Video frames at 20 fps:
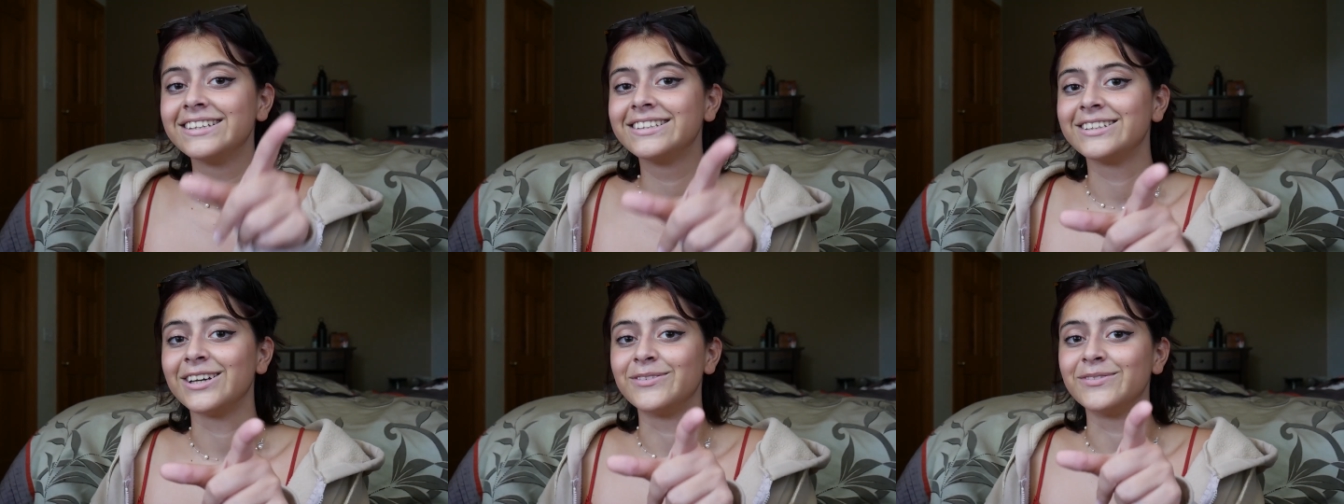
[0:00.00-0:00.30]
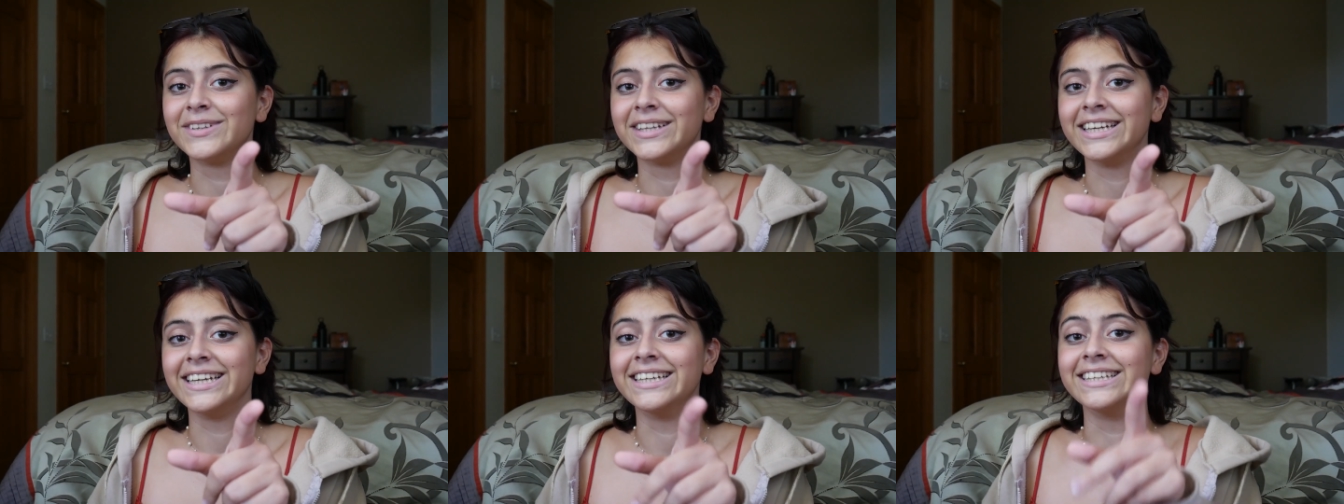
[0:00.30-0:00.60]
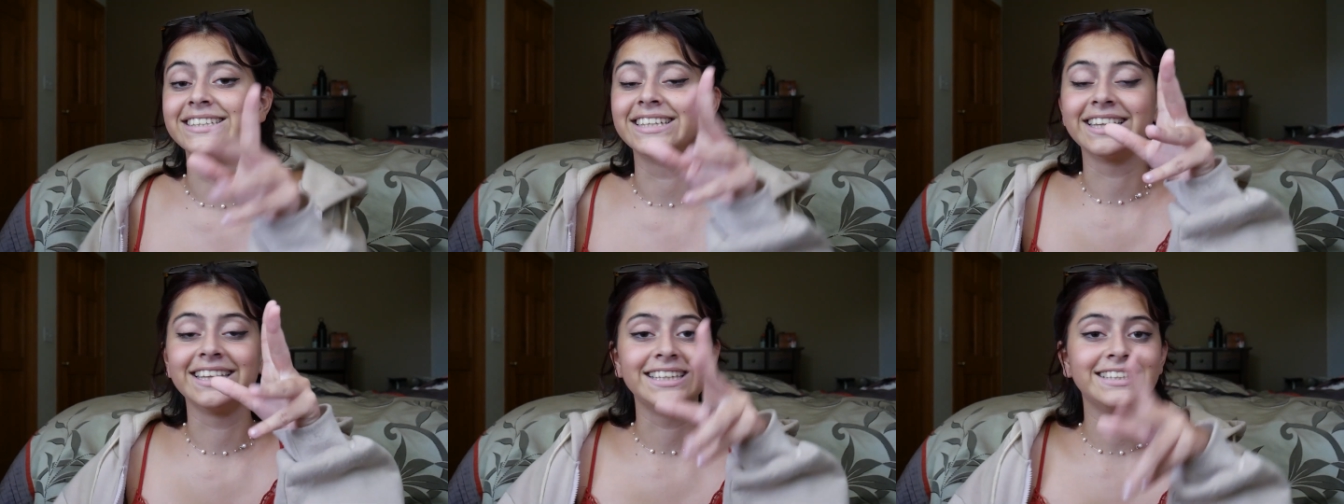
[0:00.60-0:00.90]
So
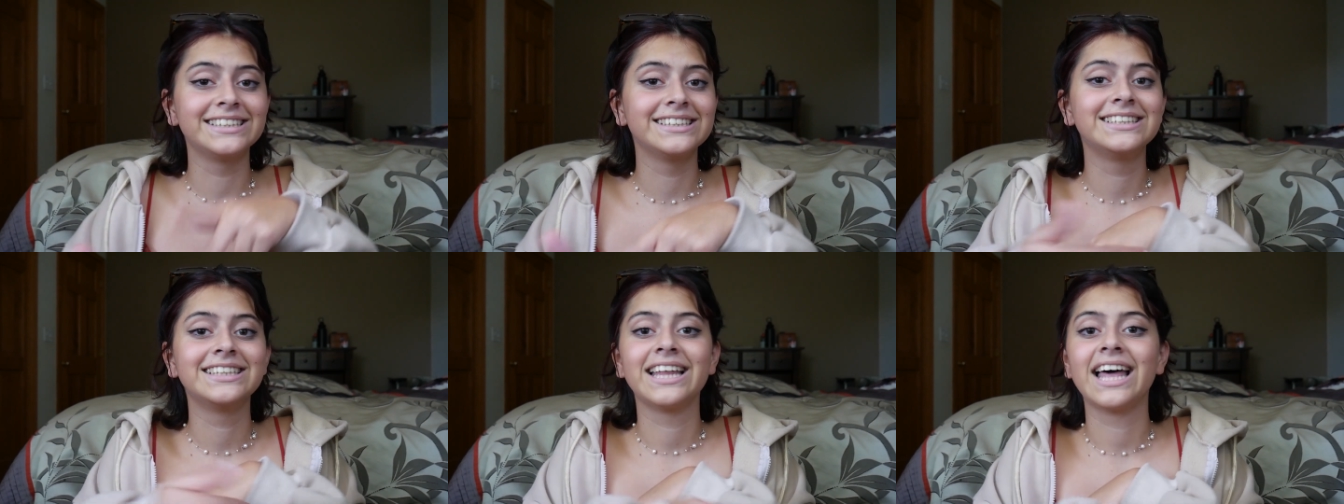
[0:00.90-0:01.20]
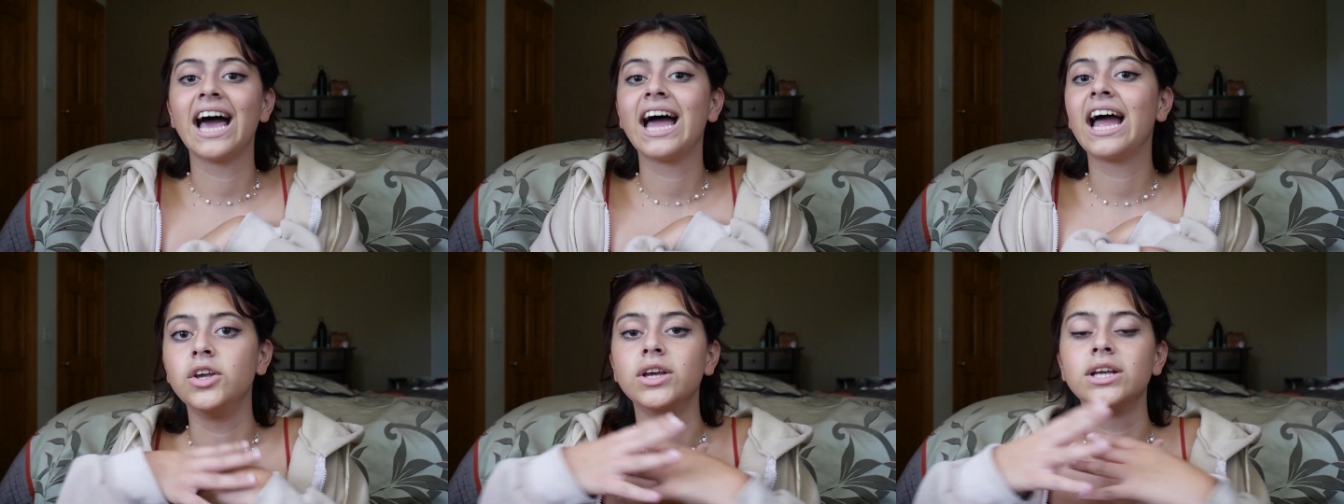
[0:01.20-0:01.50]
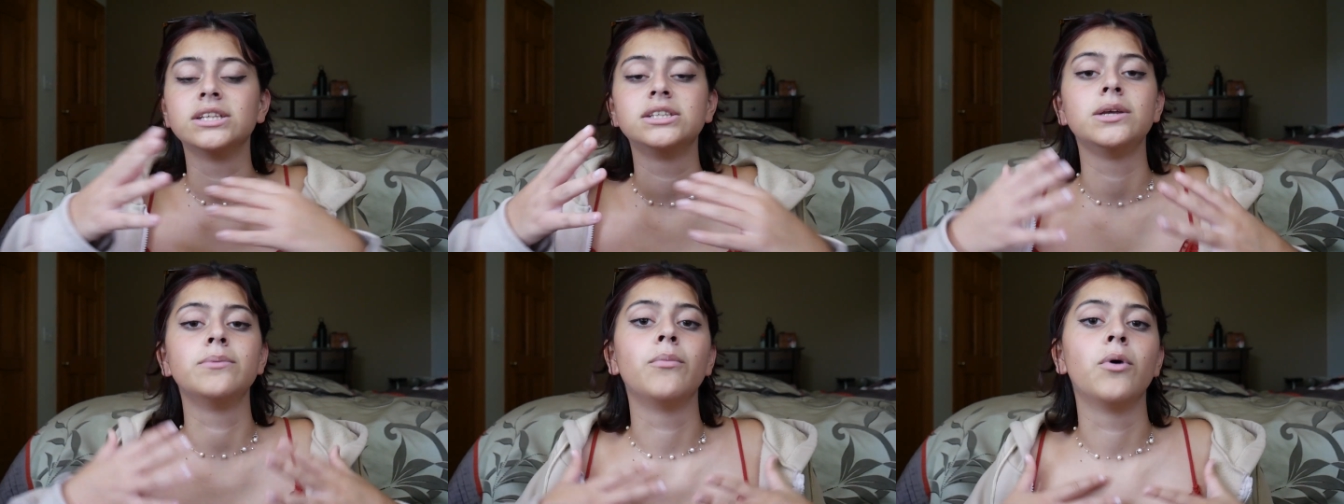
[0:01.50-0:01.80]
please listen to that. You
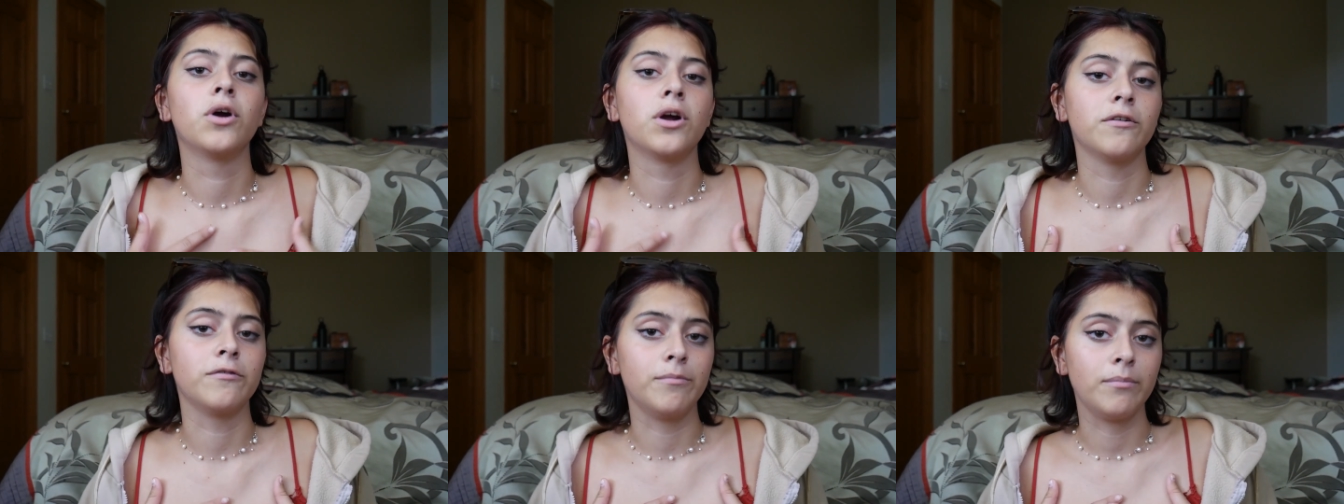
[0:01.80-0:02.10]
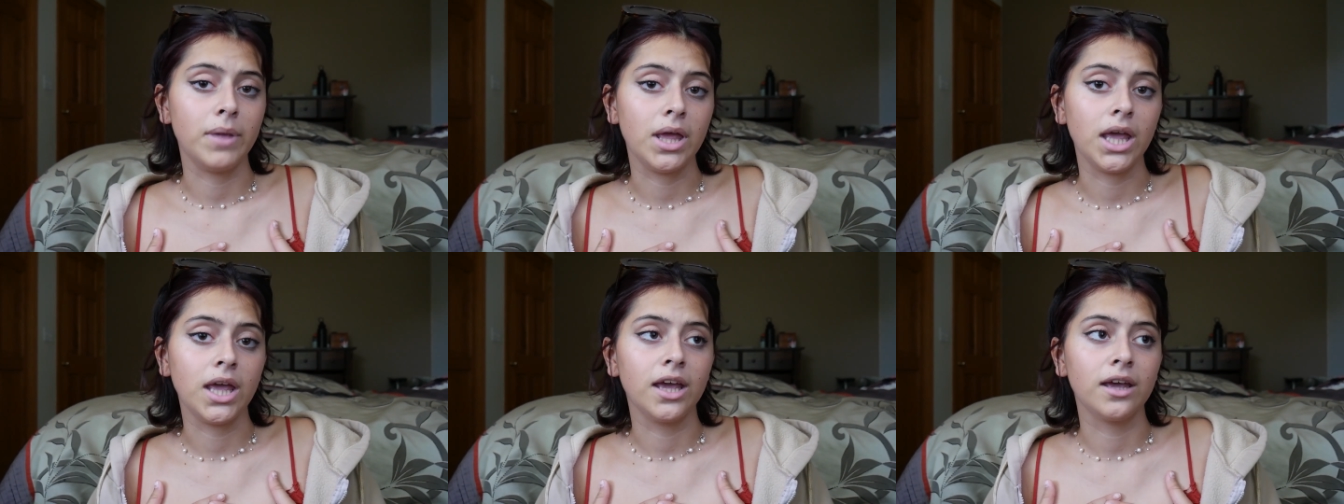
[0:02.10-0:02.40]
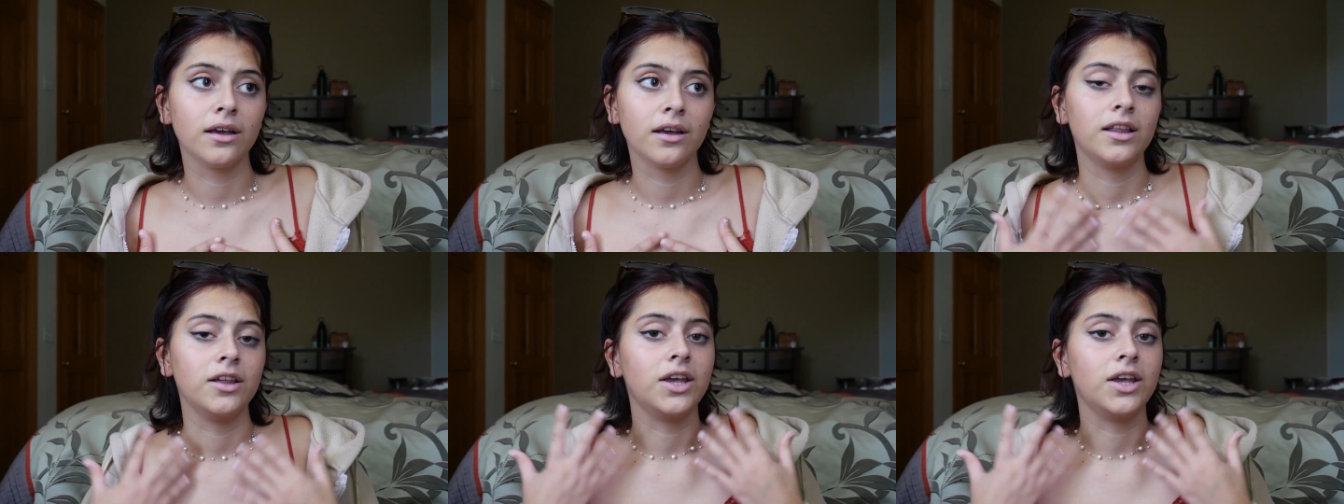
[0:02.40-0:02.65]
can see more of me.